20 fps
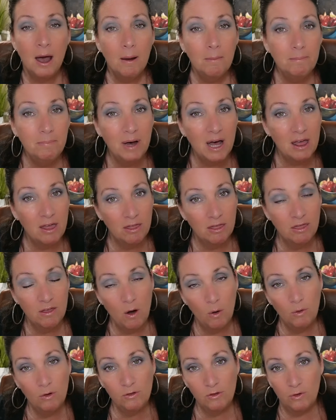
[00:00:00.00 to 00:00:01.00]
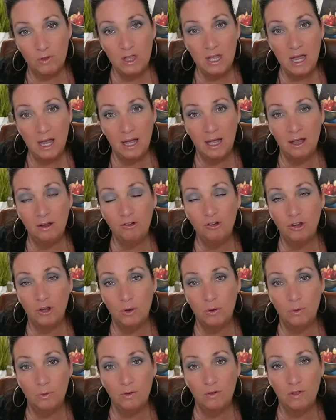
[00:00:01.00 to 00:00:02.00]
but those are the
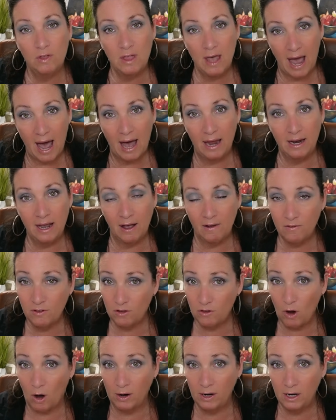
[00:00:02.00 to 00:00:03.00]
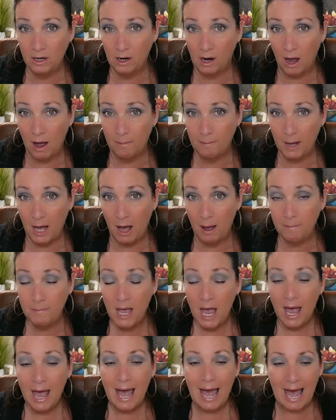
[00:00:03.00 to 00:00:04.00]
issues that have started to come up,
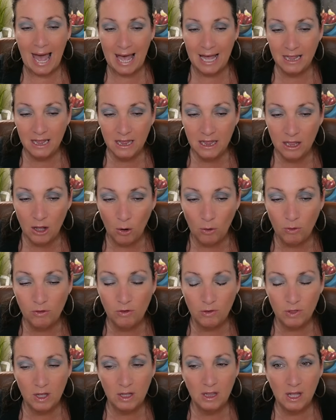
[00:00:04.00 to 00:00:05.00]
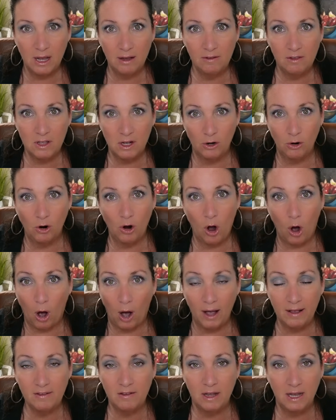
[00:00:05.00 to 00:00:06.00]
and those are the things that are
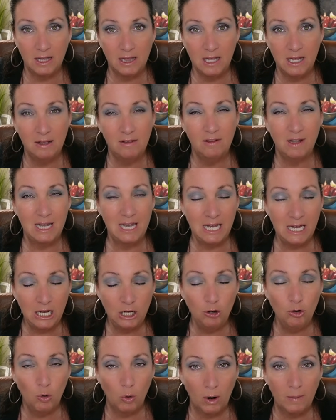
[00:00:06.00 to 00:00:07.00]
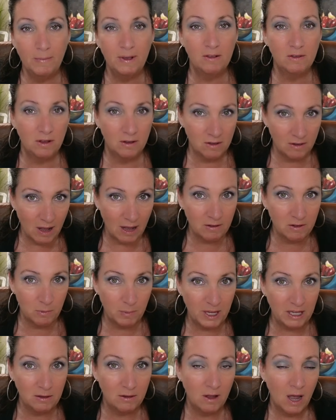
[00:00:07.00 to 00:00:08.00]
causing these enormous
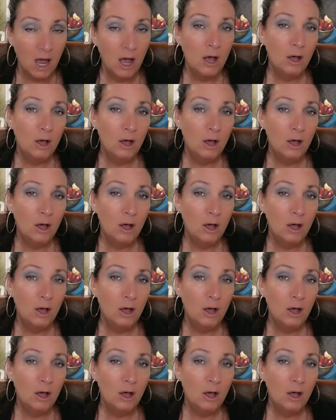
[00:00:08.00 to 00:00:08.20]
assessments.